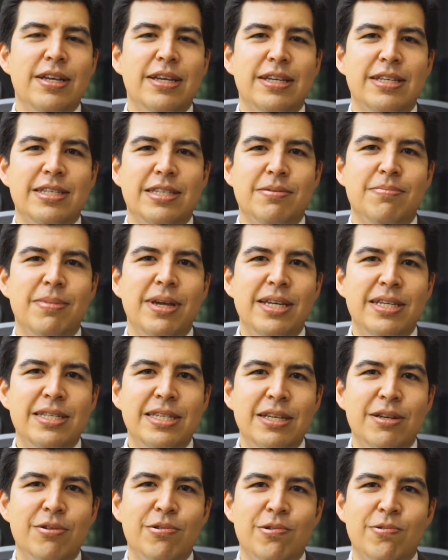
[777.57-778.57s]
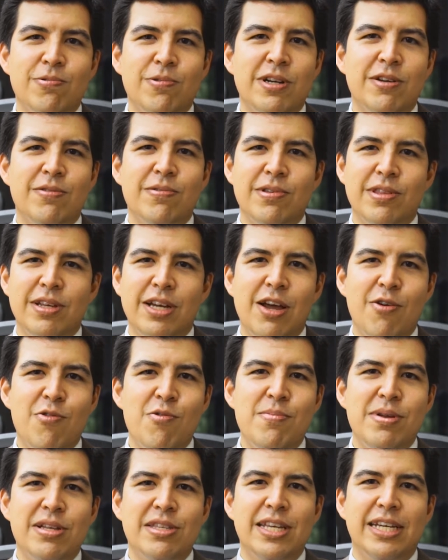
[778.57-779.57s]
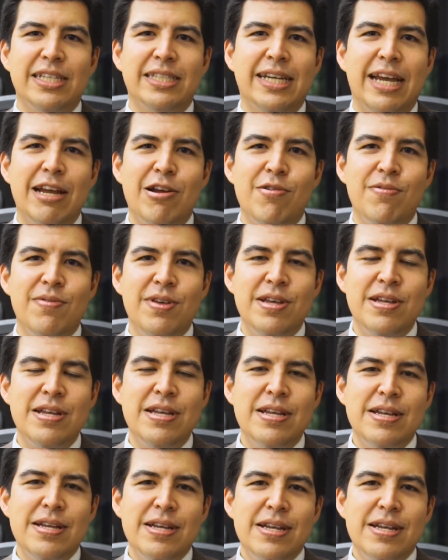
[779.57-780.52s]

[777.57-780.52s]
is amazing or whatever, the government takes care of it,